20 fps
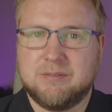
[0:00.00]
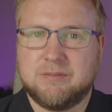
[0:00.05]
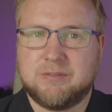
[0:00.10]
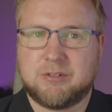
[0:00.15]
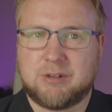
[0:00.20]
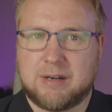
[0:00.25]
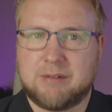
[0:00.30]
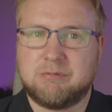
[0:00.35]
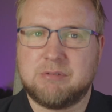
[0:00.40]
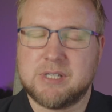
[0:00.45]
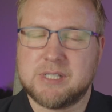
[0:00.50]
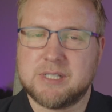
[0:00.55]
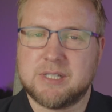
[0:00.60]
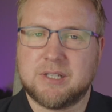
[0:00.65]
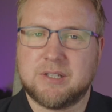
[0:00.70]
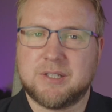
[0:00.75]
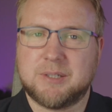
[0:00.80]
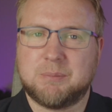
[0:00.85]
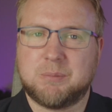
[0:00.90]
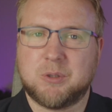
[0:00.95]
for every
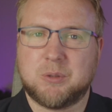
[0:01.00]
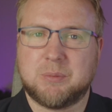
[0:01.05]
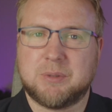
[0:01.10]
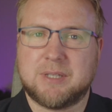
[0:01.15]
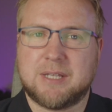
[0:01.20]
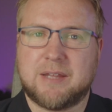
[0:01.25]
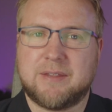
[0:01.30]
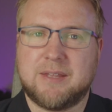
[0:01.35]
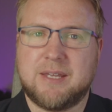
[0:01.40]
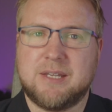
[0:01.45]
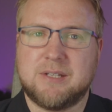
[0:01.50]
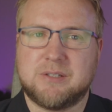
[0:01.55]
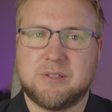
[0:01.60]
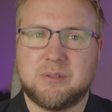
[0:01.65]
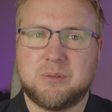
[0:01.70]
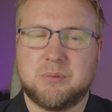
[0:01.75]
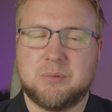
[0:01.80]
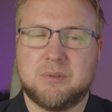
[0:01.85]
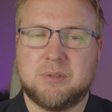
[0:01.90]
single deployment that they do.